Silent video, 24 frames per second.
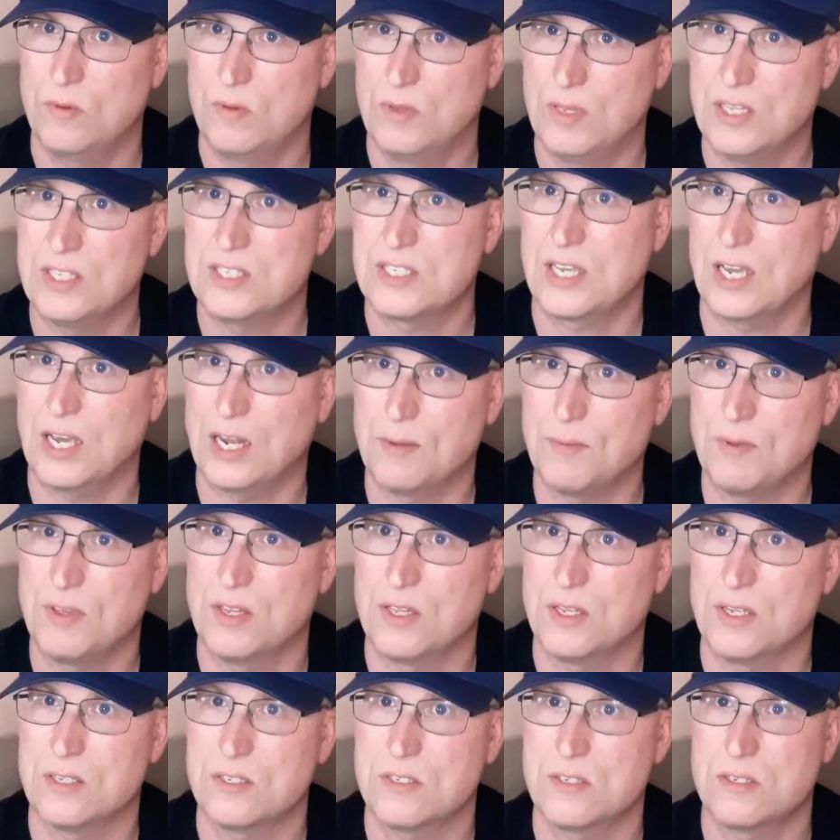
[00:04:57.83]
it's got to be
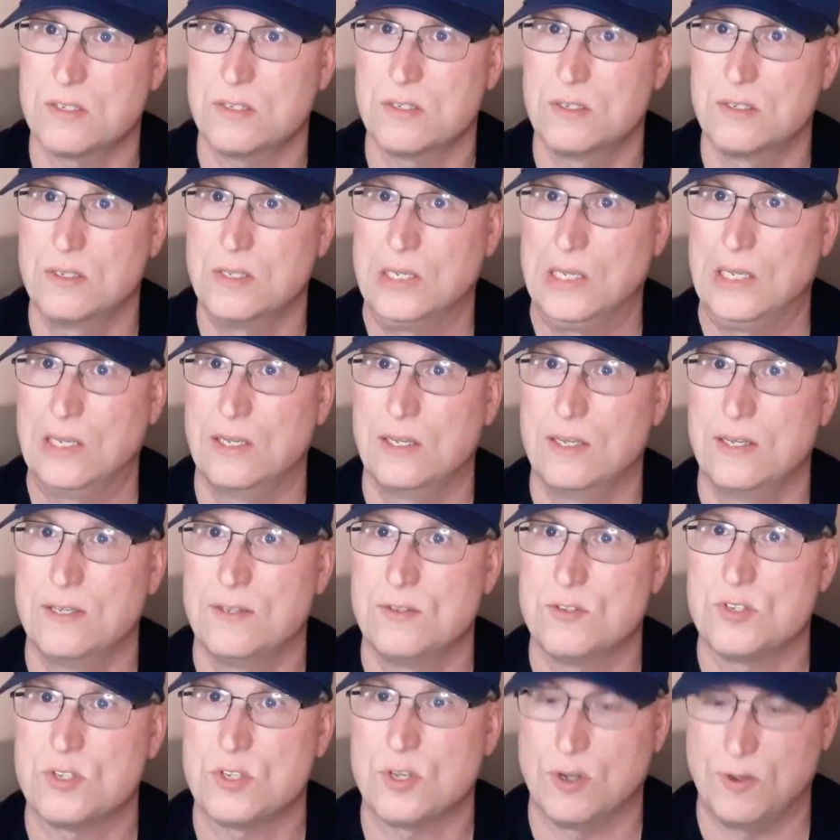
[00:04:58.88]
this.
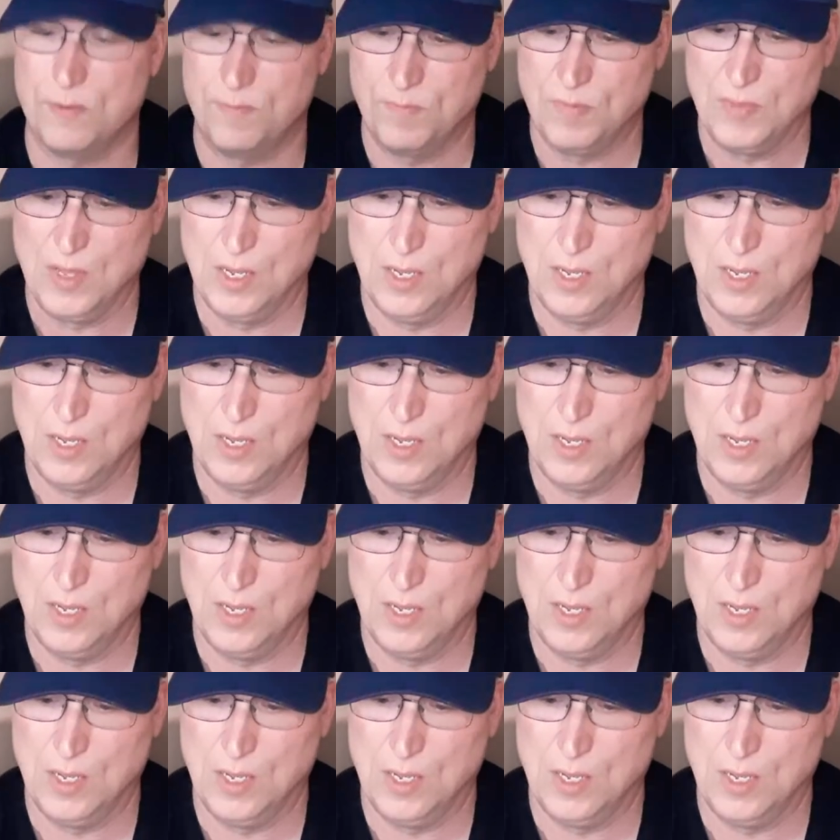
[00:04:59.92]
So,